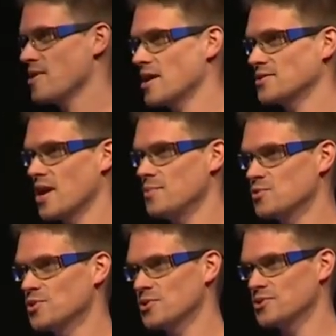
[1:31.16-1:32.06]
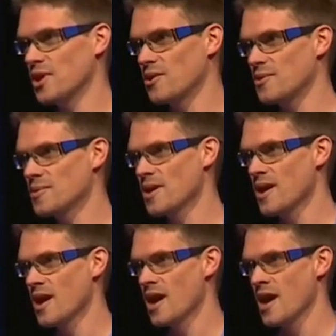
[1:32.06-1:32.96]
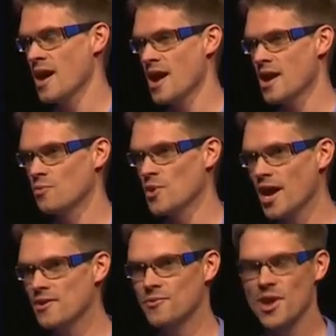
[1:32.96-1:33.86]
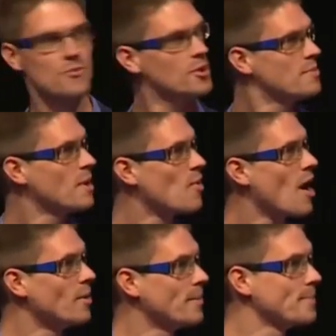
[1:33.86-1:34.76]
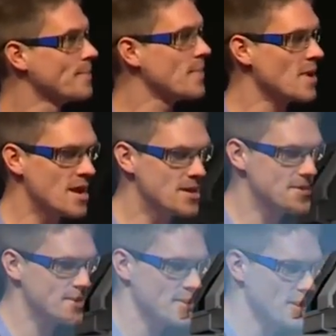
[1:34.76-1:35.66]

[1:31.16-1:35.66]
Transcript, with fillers: at NASA Ames Research Center. And we had a, we had a really big problem. And